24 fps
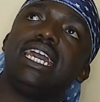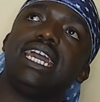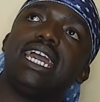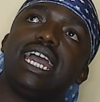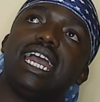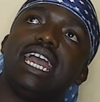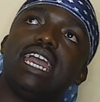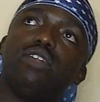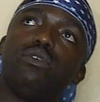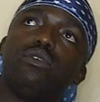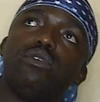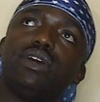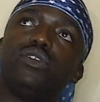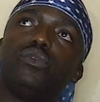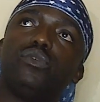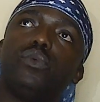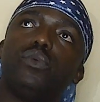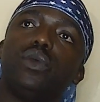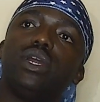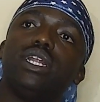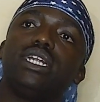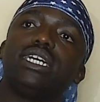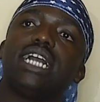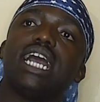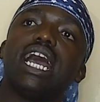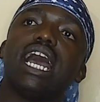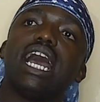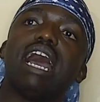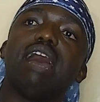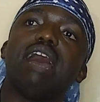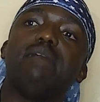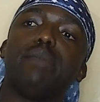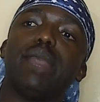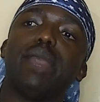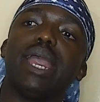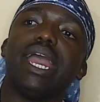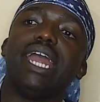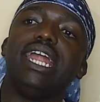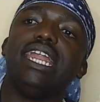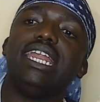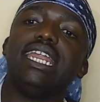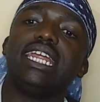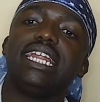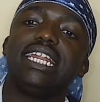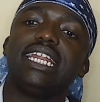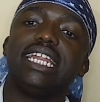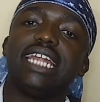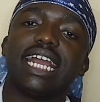it was World Cup
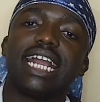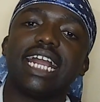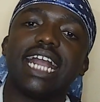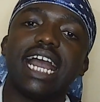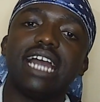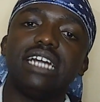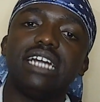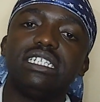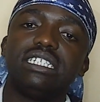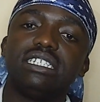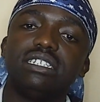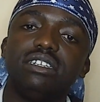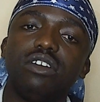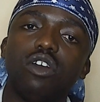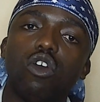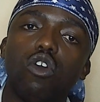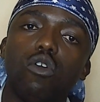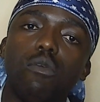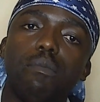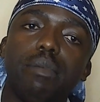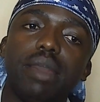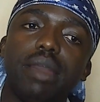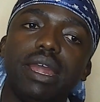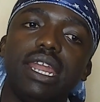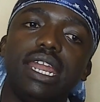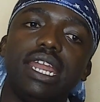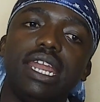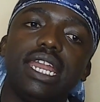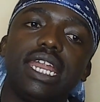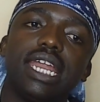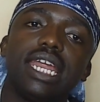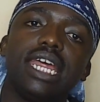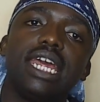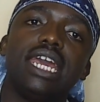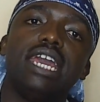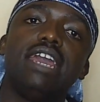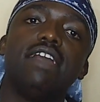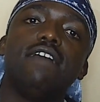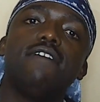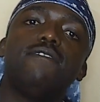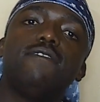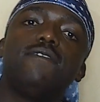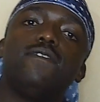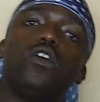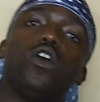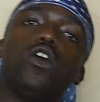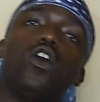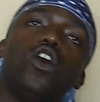and the country opened
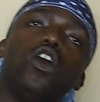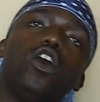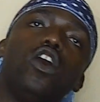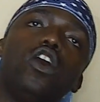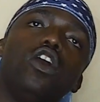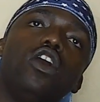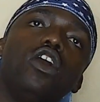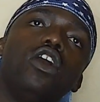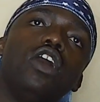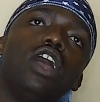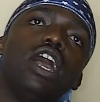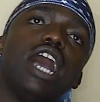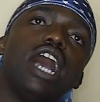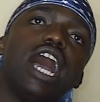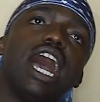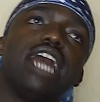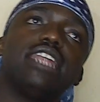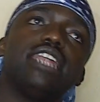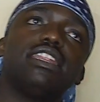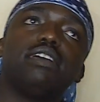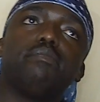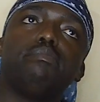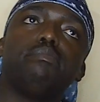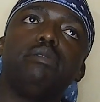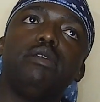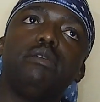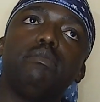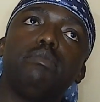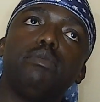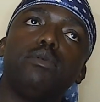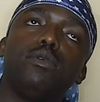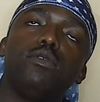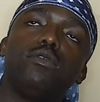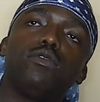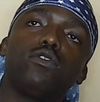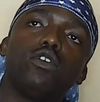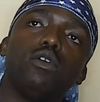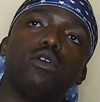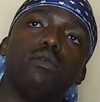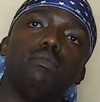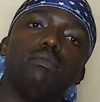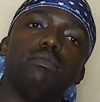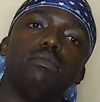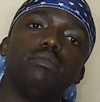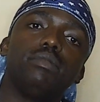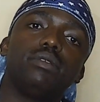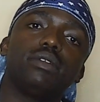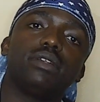for other people
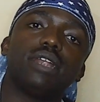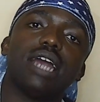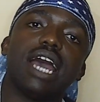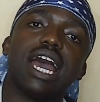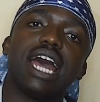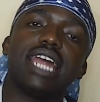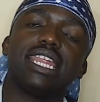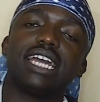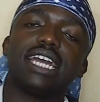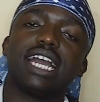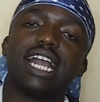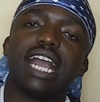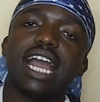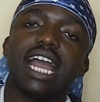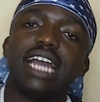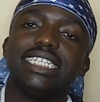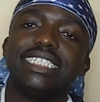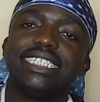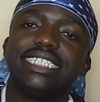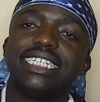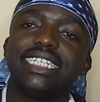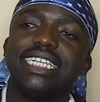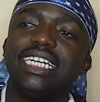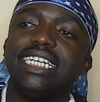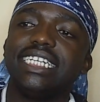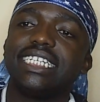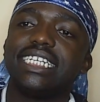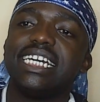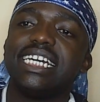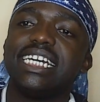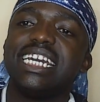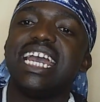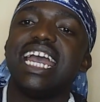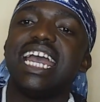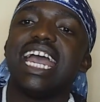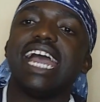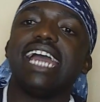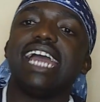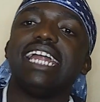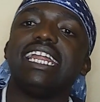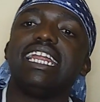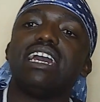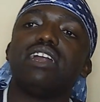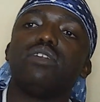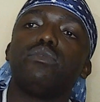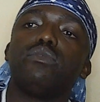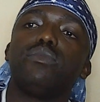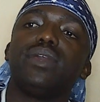from other countries, and
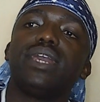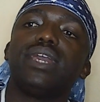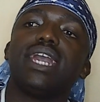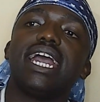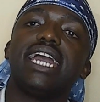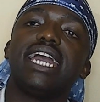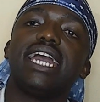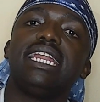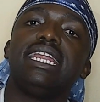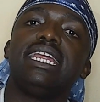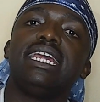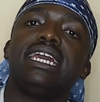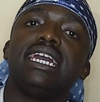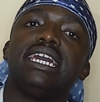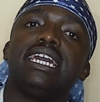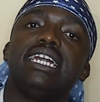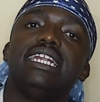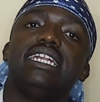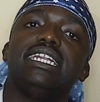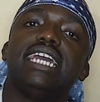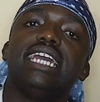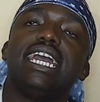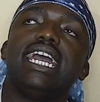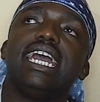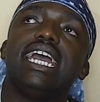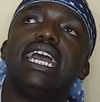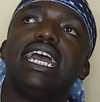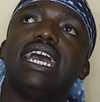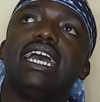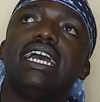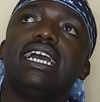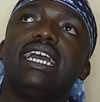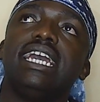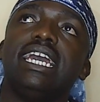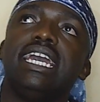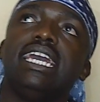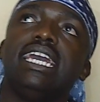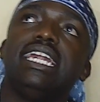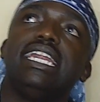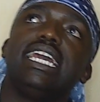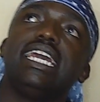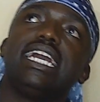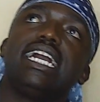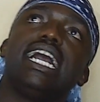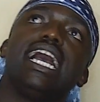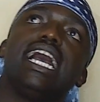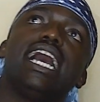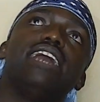then we had the
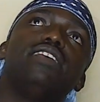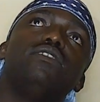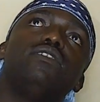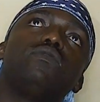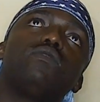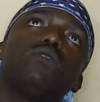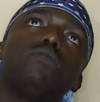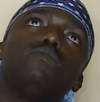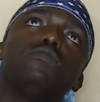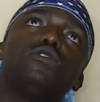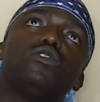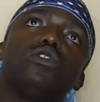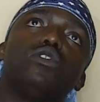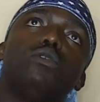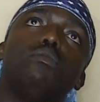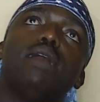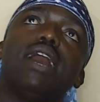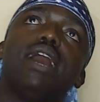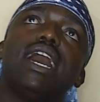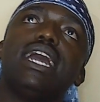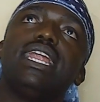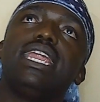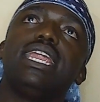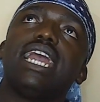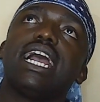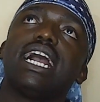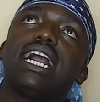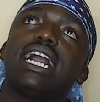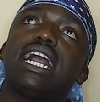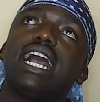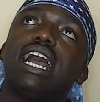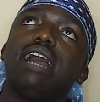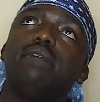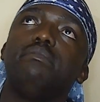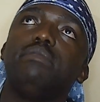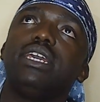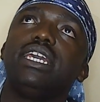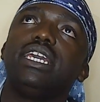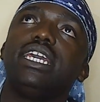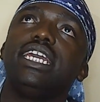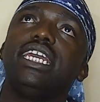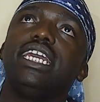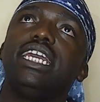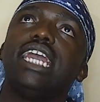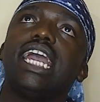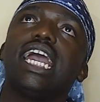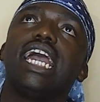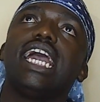guys from Somalia come
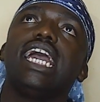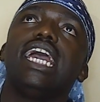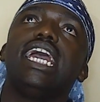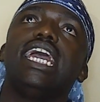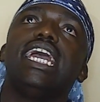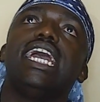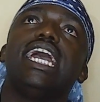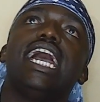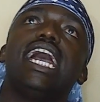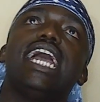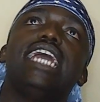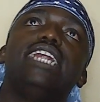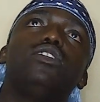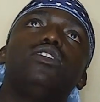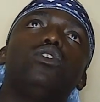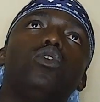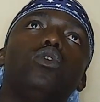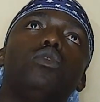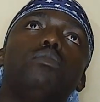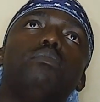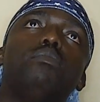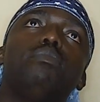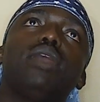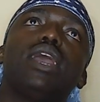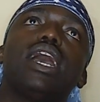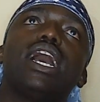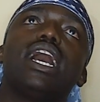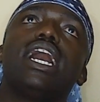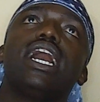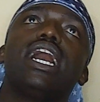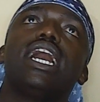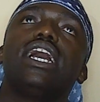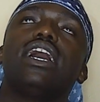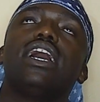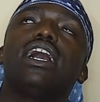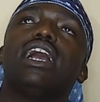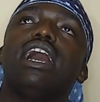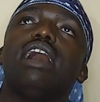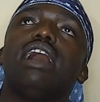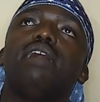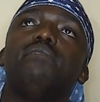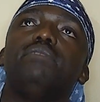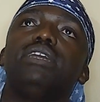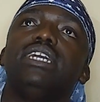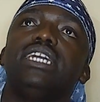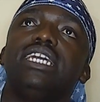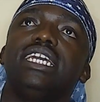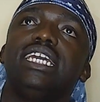here, Ethiopia
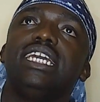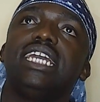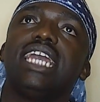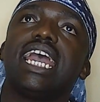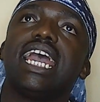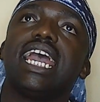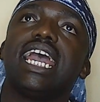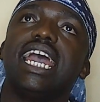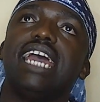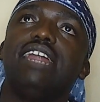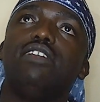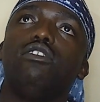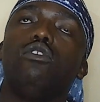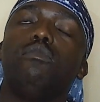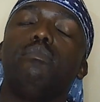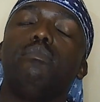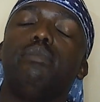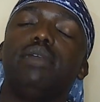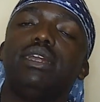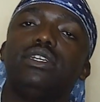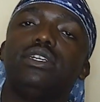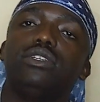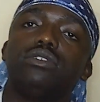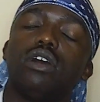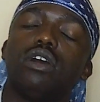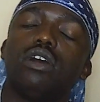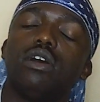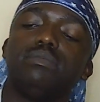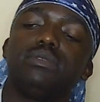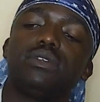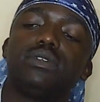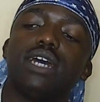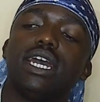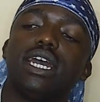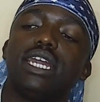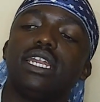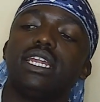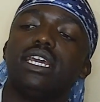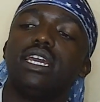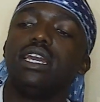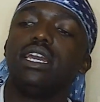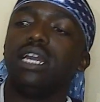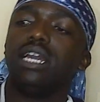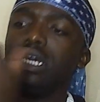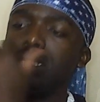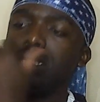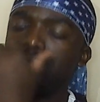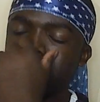come here and open shops, right?
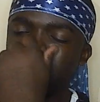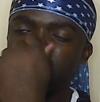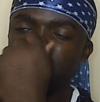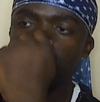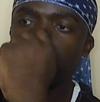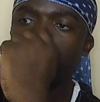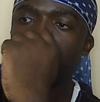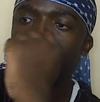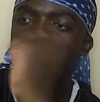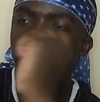So